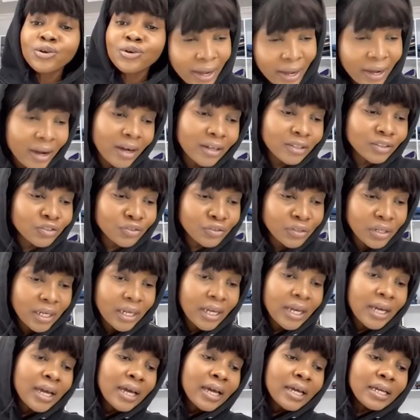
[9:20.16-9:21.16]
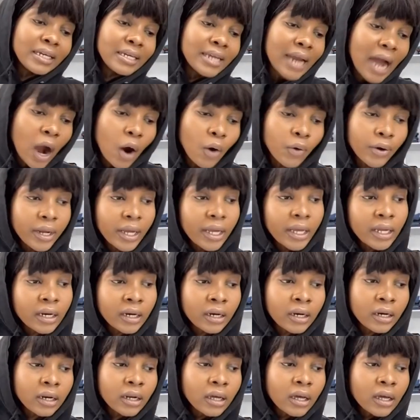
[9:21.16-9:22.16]
country down
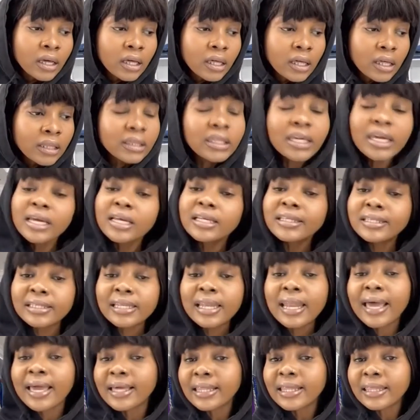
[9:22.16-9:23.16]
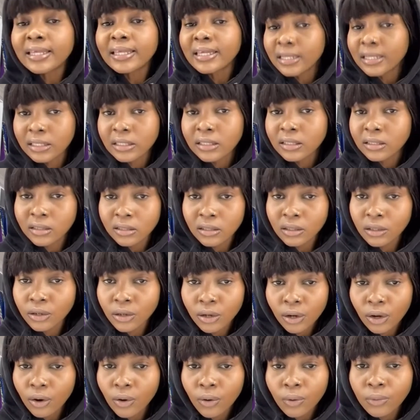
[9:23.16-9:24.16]
in things like this,
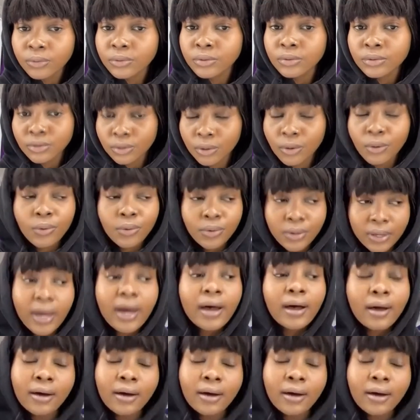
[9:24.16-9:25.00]
So yeah.